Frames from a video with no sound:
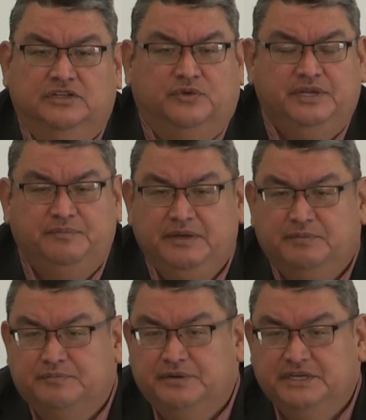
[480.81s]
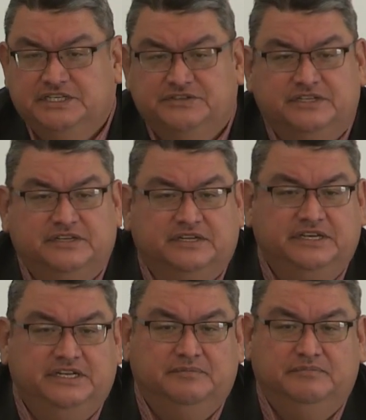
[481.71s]
20 people per district to
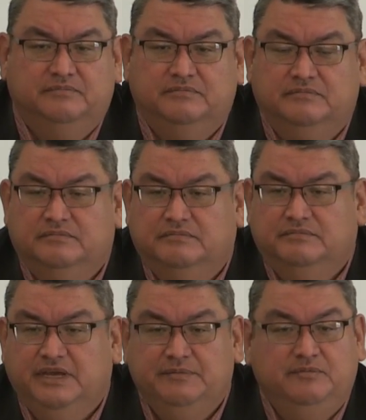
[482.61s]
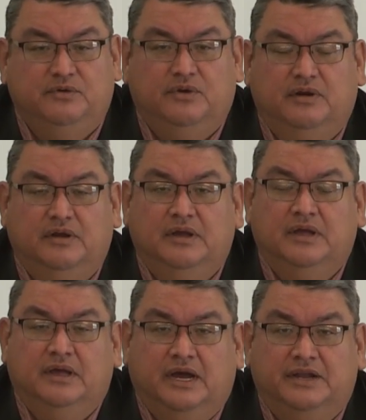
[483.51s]
clean up, maybe more.
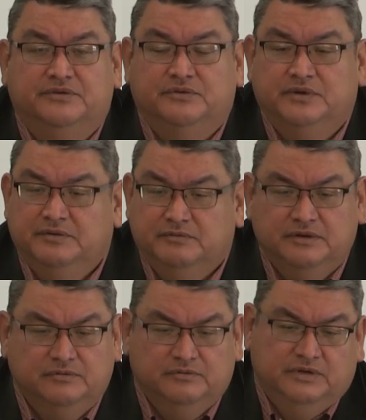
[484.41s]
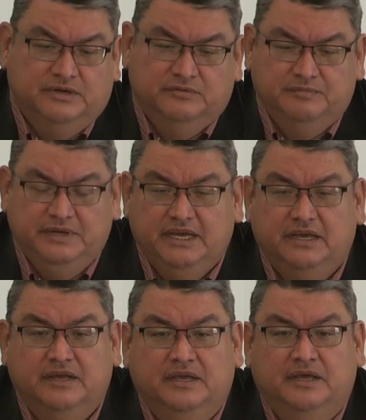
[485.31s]
I don't know what it would
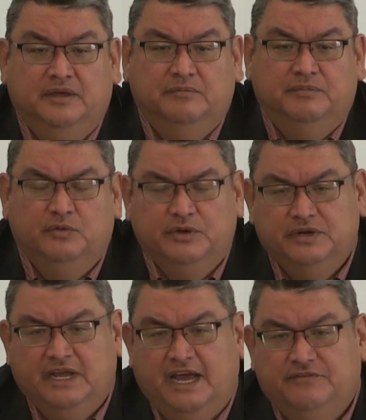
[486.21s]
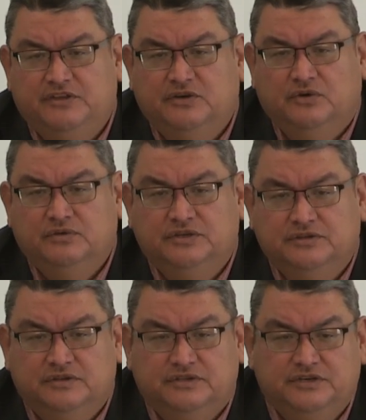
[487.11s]
be, but we would have to go
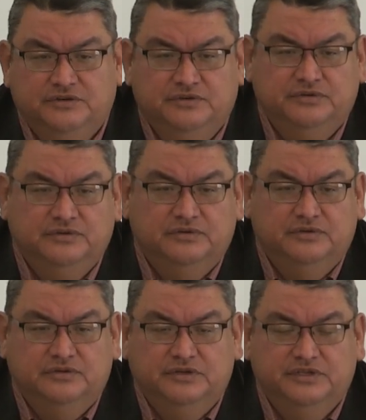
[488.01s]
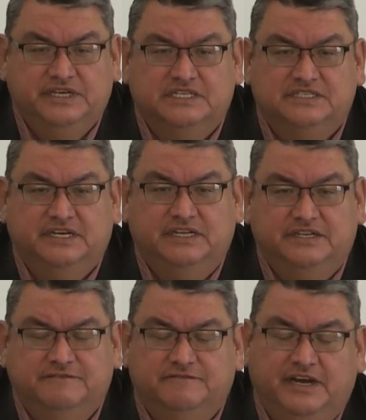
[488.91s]
to the extent
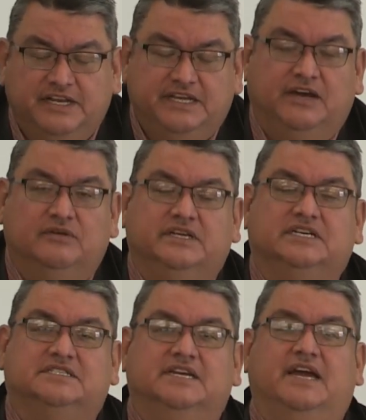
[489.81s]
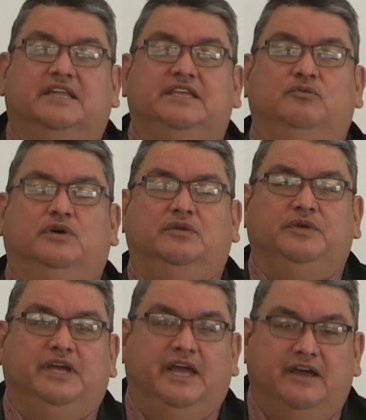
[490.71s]
of finding out exactly what
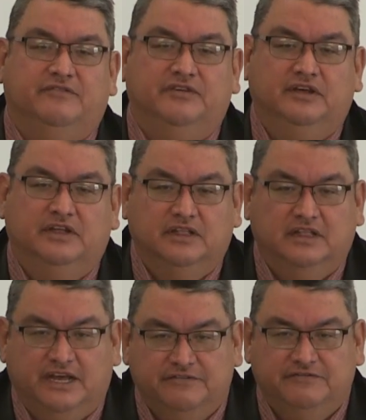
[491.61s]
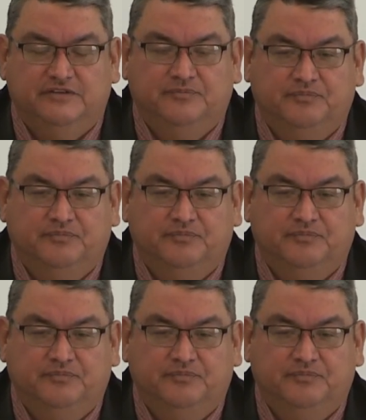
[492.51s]
we have left